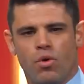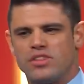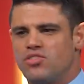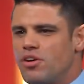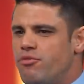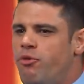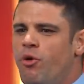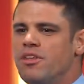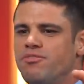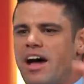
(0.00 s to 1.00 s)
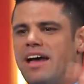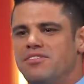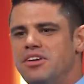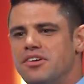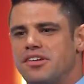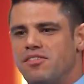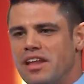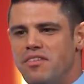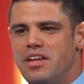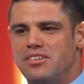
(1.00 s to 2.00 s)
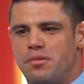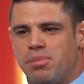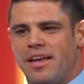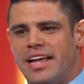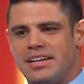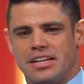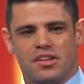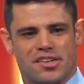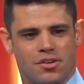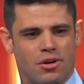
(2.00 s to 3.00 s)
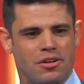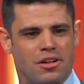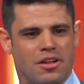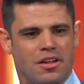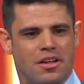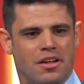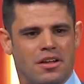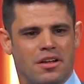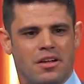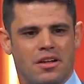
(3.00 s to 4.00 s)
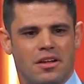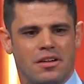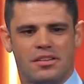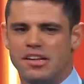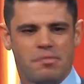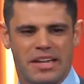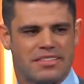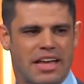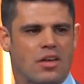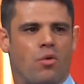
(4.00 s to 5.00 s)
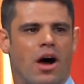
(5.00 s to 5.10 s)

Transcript: what took 45 years of living to plant in the soil? This may take a